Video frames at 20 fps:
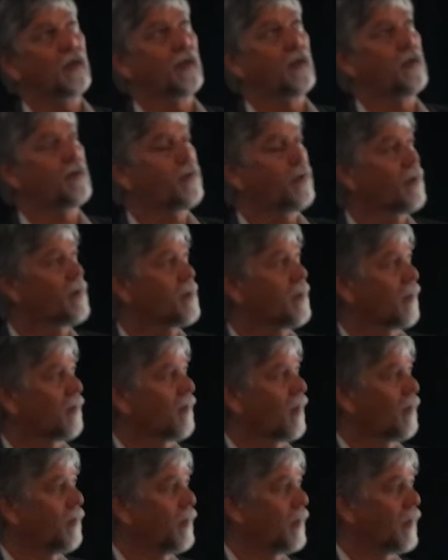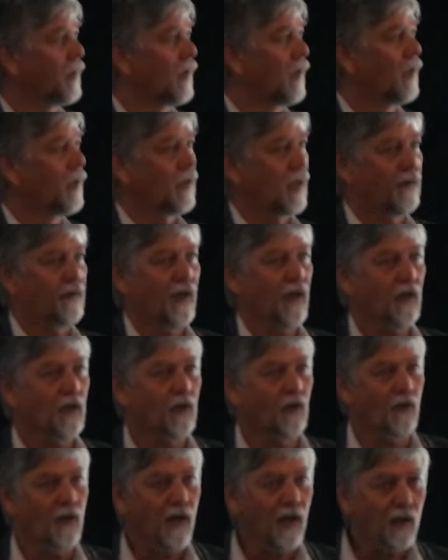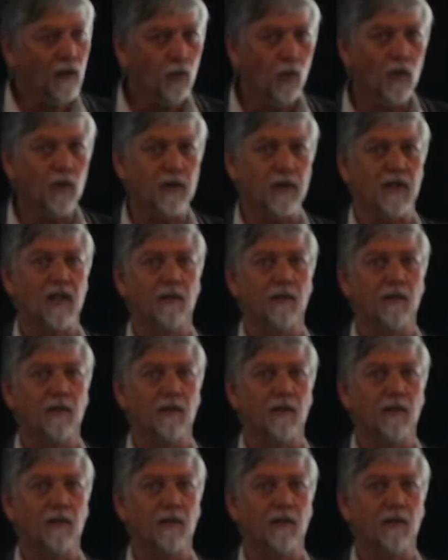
Intruded is not the right word. They've had groundwater